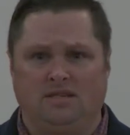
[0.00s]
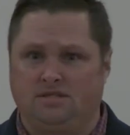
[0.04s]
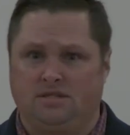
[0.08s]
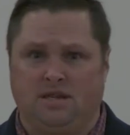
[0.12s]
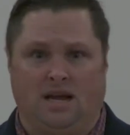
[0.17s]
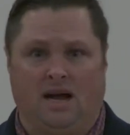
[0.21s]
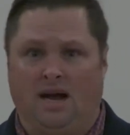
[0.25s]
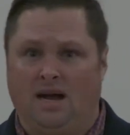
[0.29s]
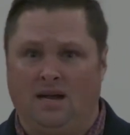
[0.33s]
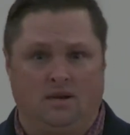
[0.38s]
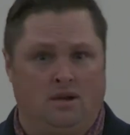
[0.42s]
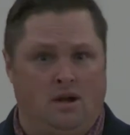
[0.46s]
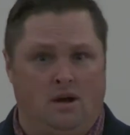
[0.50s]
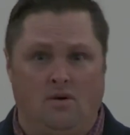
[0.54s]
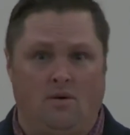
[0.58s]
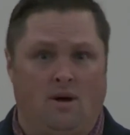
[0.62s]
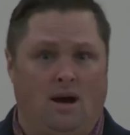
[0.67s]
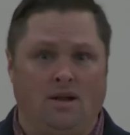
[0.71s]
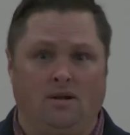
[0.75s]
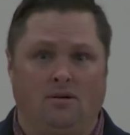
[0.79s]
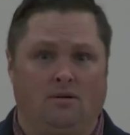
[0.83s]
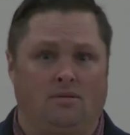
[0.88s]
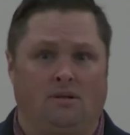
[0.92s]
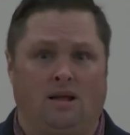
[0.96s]
Now, I, no,
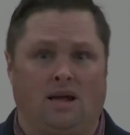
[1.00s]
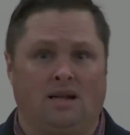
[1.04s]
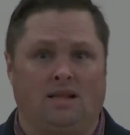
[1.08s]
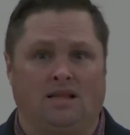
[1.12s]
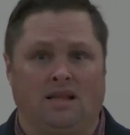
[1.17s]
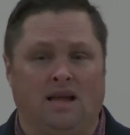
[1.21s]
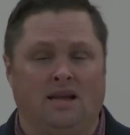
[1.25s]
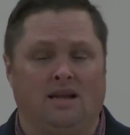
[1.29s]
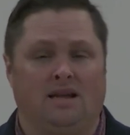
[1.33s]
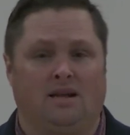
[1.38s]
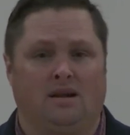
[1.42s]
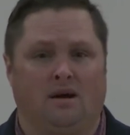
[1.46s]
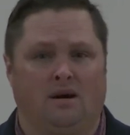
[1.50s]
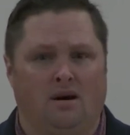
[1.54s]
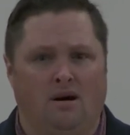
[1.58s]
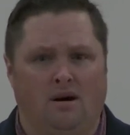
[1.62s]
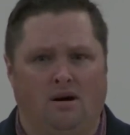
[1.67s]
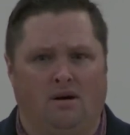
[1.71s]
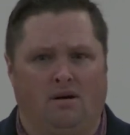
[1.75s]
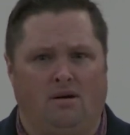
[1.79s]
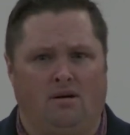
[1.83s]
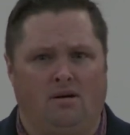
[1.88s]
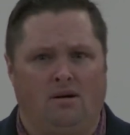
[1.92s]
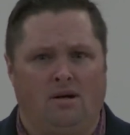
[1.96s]
I don't like that at
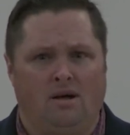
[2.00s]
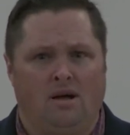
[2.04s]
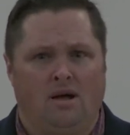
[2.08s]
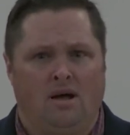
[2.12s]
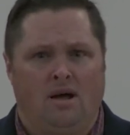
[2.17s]
all.